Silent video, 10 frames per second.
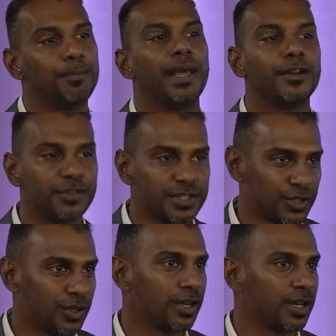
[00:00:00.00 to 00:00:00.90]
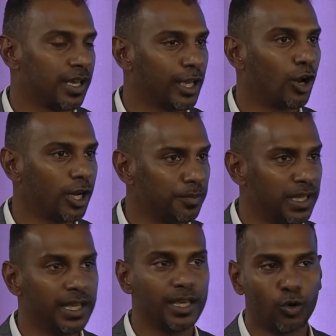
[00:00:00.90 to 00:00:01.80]
benefits the
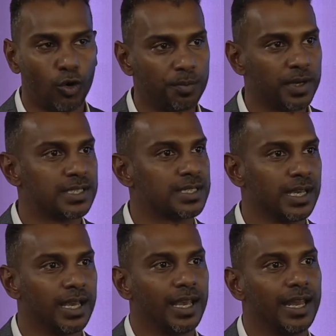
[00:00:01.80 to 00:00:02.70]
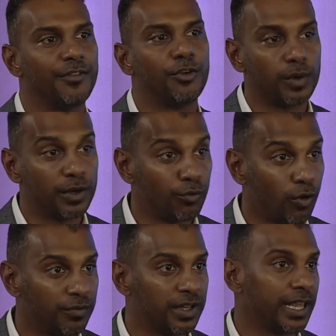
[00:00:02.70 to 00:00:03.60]
economy, corporates, and everyone
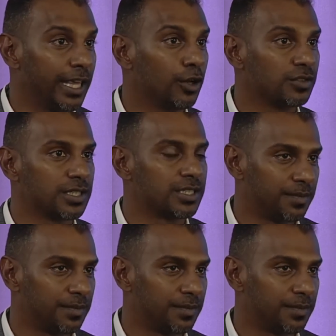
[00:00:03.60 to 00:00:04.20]
involved in the ecosystem